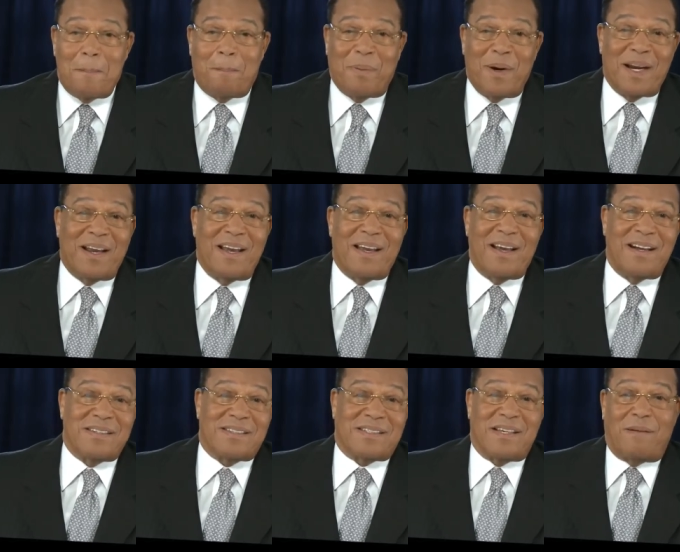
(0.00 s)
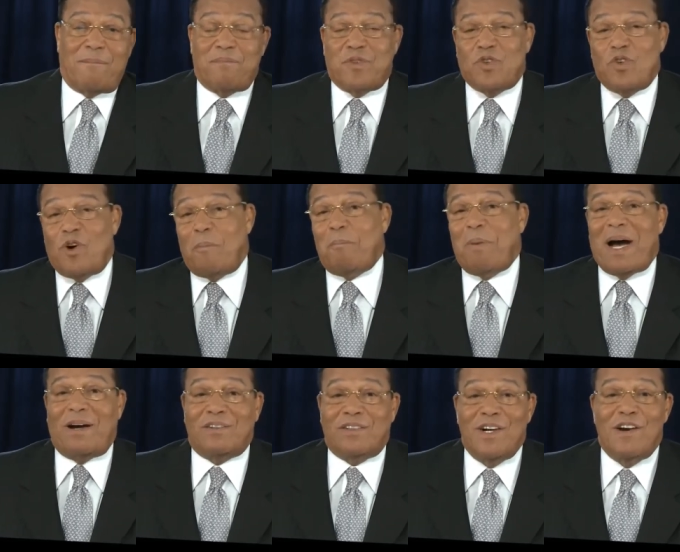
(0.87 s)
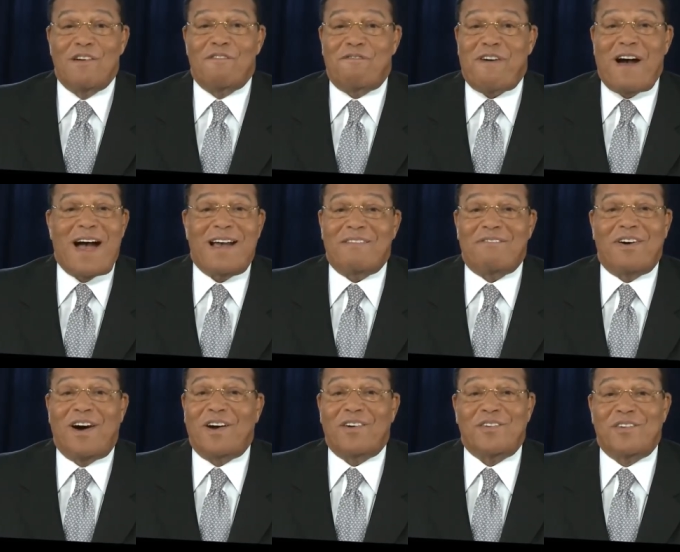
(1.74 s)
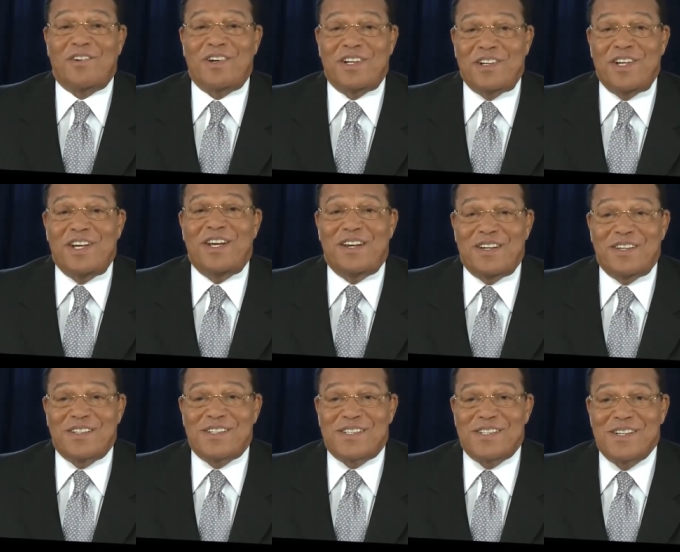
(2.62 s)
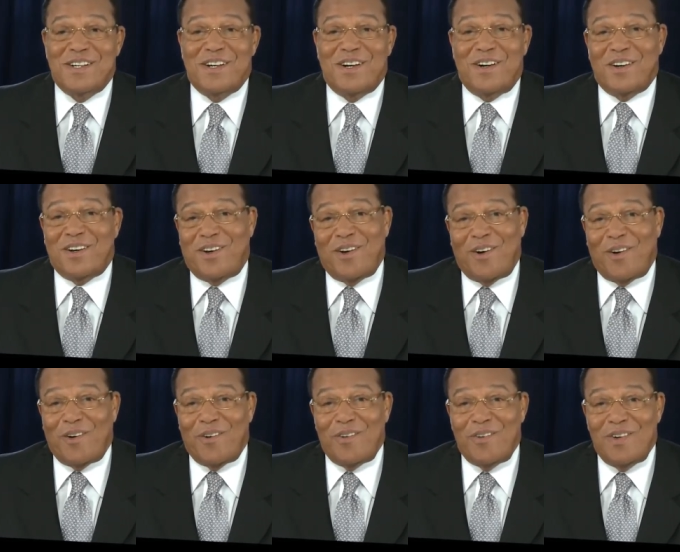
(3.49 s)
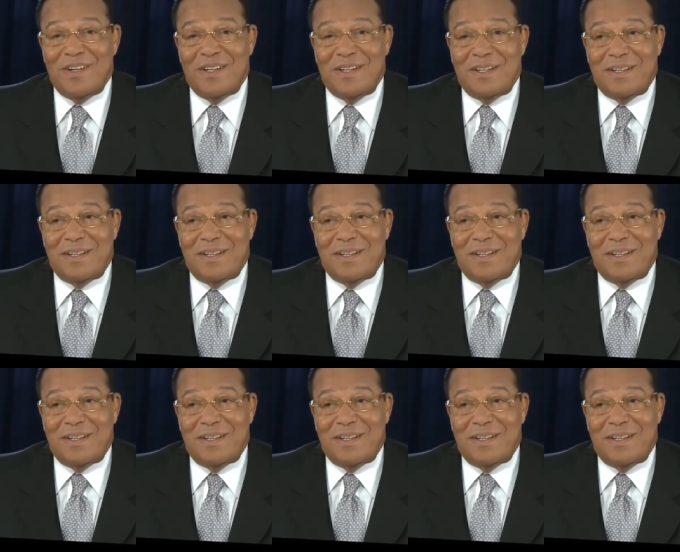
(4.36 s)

bringing us up to about five hundred years ago,